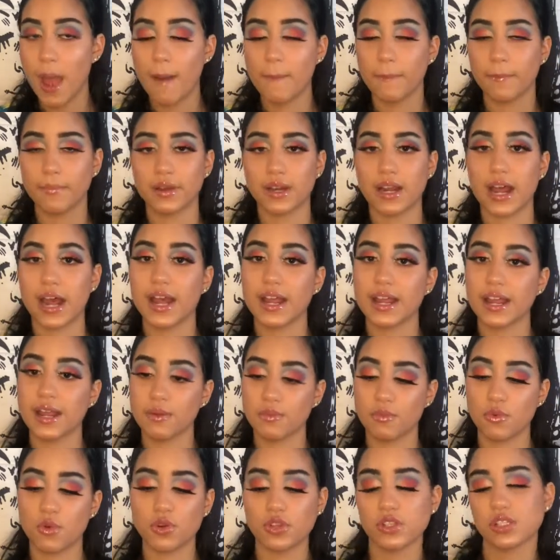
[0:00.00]
But I am
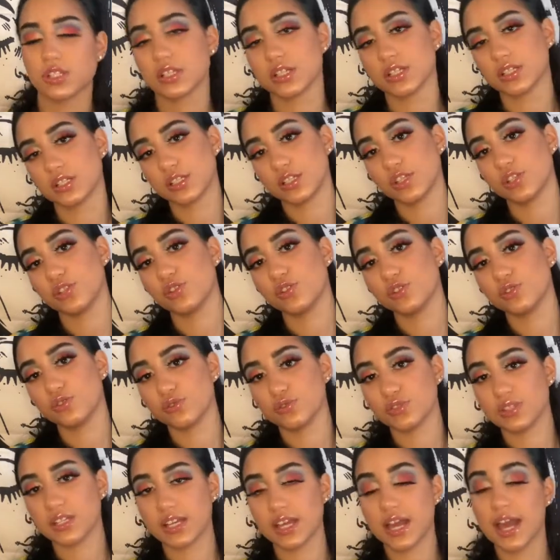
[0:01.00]
going to continue
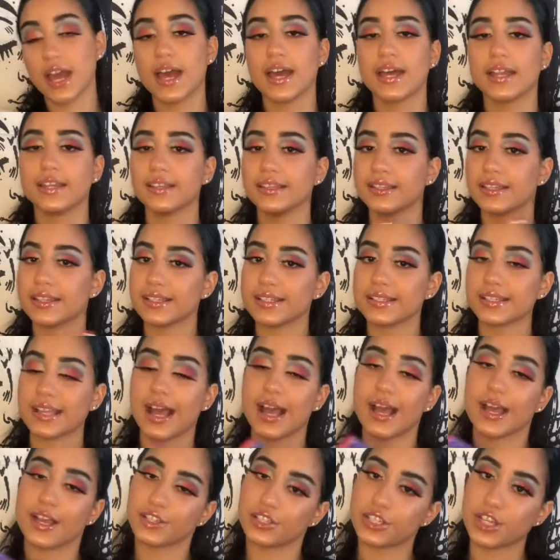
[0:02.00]
using this
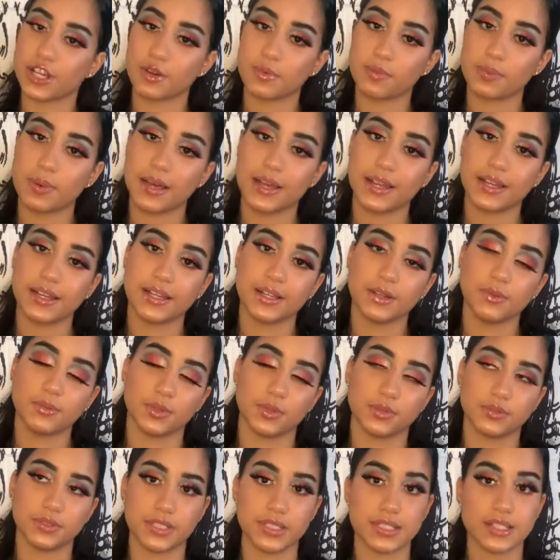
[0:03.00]
eyeshadow palette,
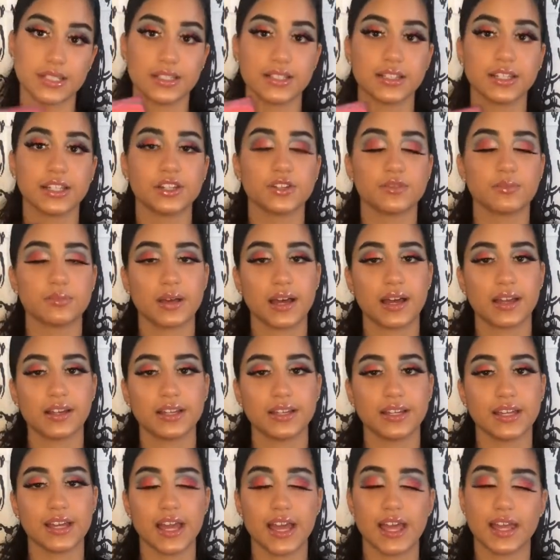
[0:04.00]
well, this glitter
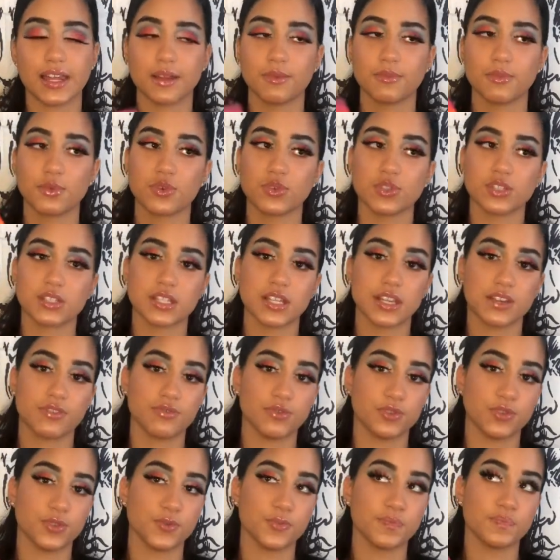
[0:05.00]
palette, and I'm going to give
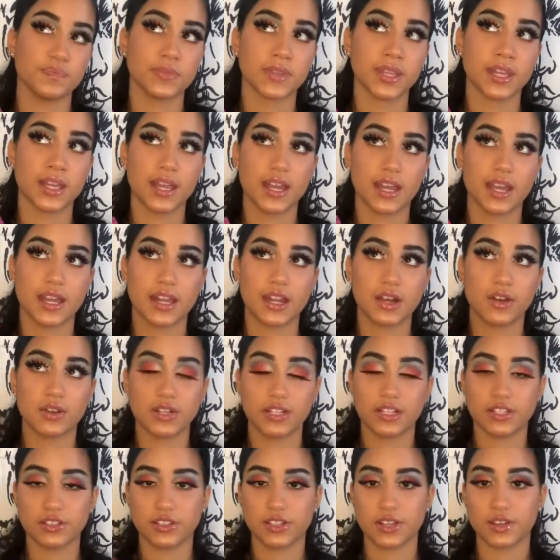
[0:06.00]
you, and I'll
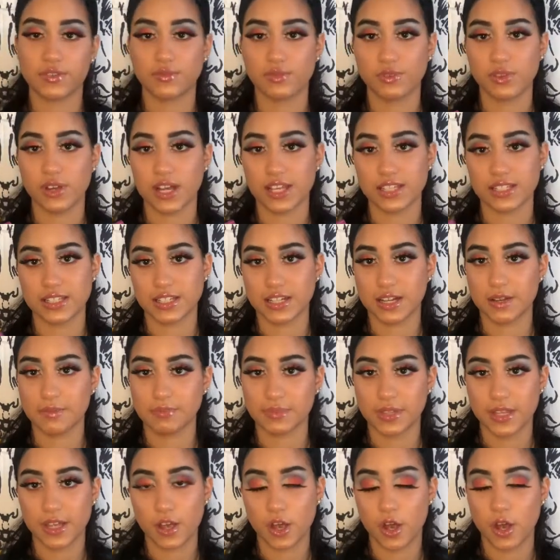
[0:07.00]
give you guys an
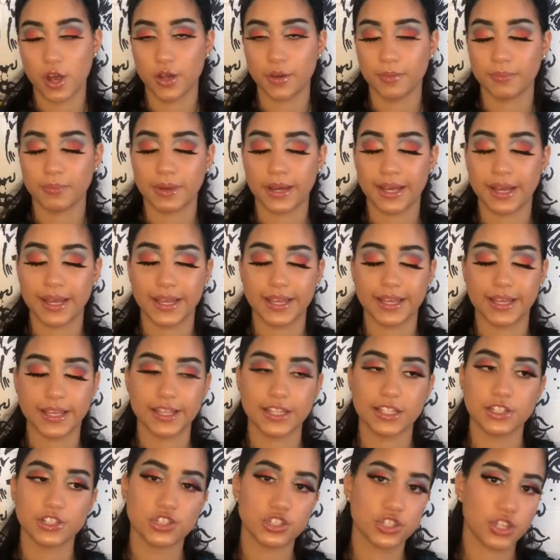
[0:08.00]
update on my
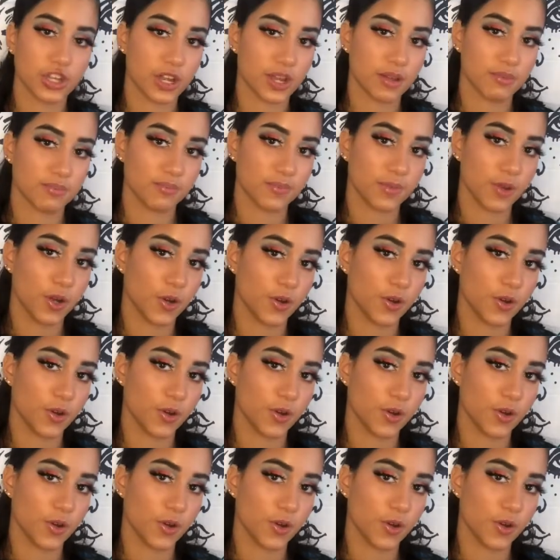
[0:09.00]
Instagram.